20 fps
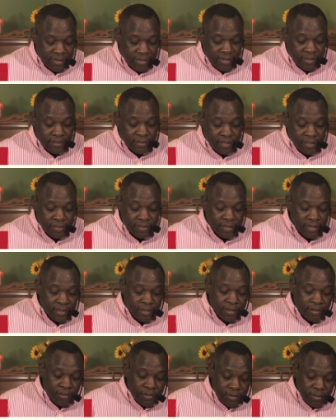It says,
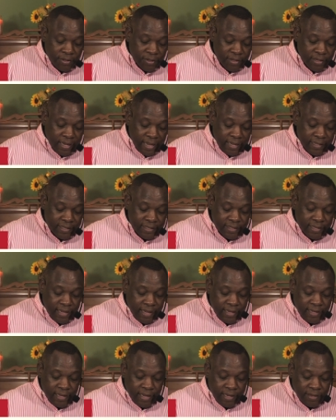Look, I
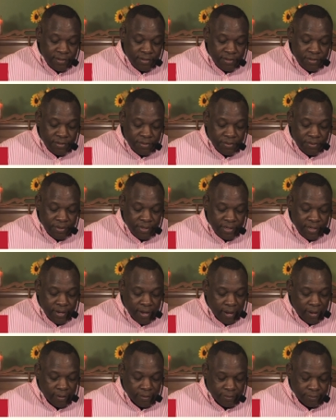stand at the door and
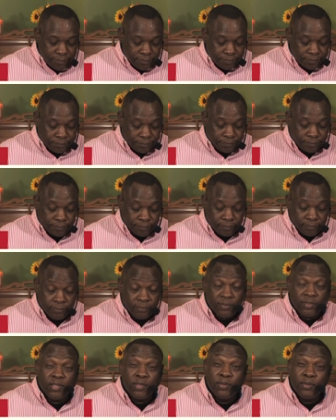knock.
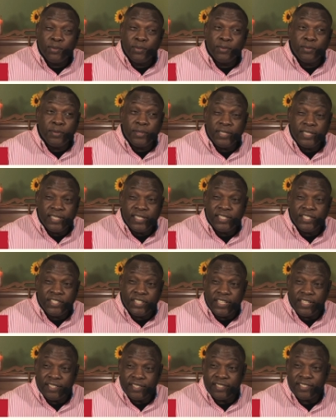Who is this
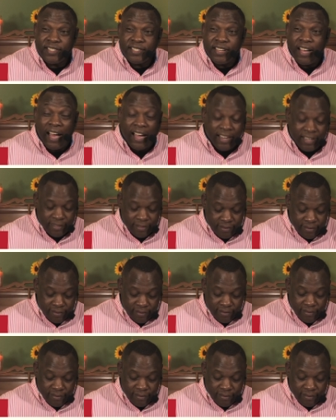Jesus knocking?